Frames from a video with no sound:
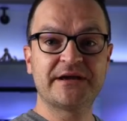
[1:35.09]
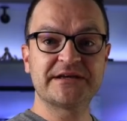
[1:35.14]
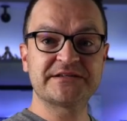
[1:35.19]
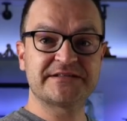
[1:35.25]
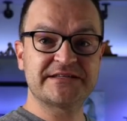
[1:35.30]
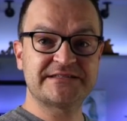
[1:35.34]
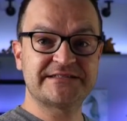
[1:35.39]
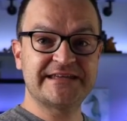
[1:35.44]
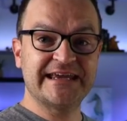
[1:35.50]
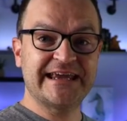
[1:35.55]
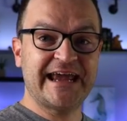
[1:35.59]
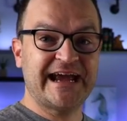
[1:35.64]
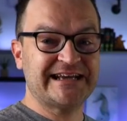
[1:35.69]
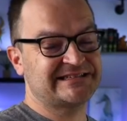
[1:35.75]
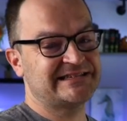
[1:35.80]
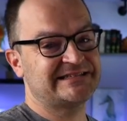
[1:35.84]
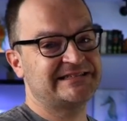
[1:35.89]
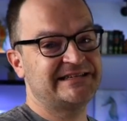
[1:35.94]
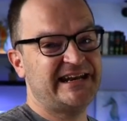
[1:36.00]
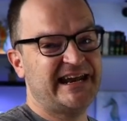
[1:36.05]
because this tank has
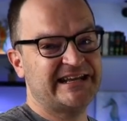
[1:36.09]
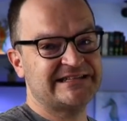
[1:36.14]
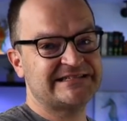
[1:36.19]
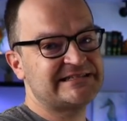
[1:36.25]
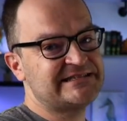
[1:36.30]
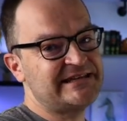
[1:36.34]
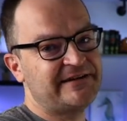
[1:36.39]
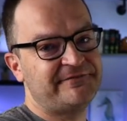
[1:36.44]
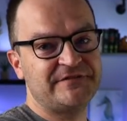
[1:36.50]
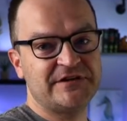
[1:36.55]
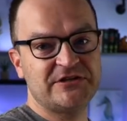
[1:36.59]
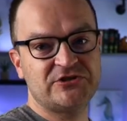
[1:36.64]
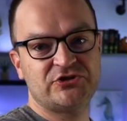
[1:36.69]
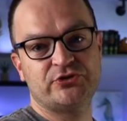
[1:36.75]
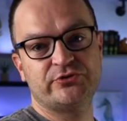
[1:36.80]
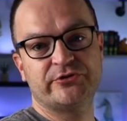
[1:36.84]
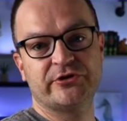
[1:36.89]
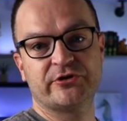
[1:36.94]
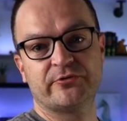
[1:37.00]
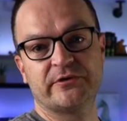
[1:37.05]
to sit at
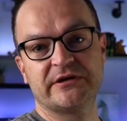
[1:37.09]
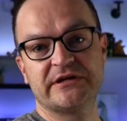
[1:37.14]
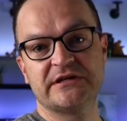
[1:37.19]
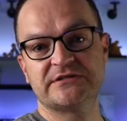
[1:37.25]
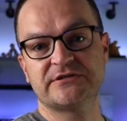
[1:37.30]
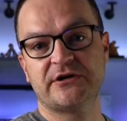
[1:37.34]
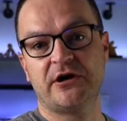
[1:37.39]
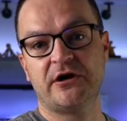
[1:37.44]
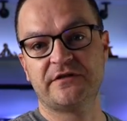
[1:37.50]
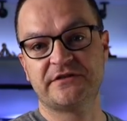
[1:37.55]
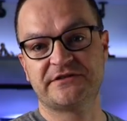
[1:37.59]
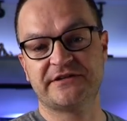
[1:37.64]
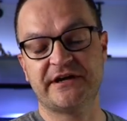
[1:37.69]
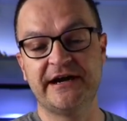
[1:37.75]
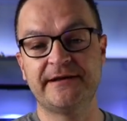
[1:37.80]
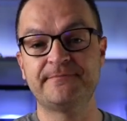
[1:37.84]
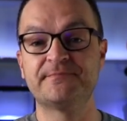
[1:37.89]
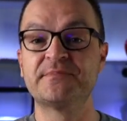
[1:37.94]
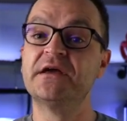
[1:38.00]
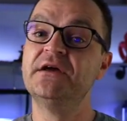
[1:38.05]
72 degrees all the
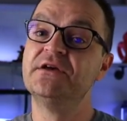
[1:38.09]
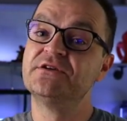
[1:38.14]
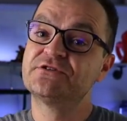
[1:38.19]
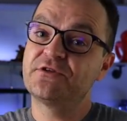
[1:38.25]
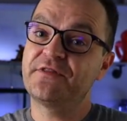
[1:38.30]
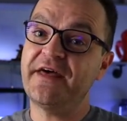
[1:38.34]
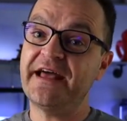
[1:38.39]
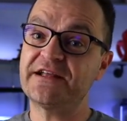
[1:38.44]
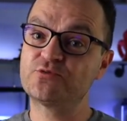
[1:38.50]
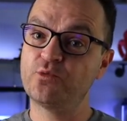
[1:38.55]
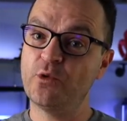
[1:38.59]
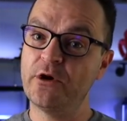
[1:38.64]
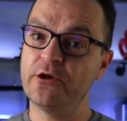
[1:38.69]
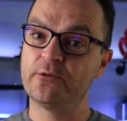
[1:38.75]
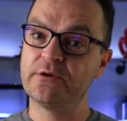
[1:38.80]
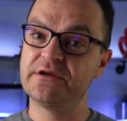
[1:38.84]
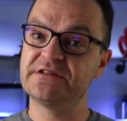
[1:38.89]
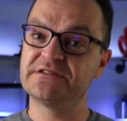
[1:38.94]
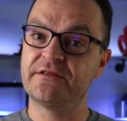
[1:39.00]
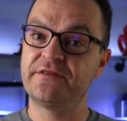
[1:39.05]
time. So that's
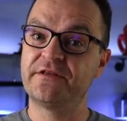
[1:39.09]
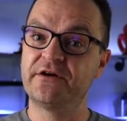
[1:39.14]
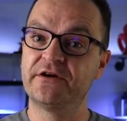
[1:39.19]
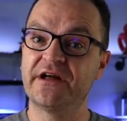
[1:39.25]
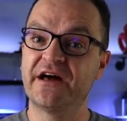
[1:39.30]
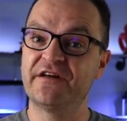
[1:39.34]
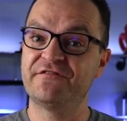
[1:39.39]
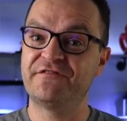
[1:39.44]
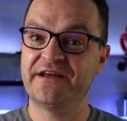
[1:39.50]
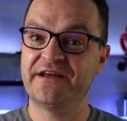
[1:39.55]
one reason they're not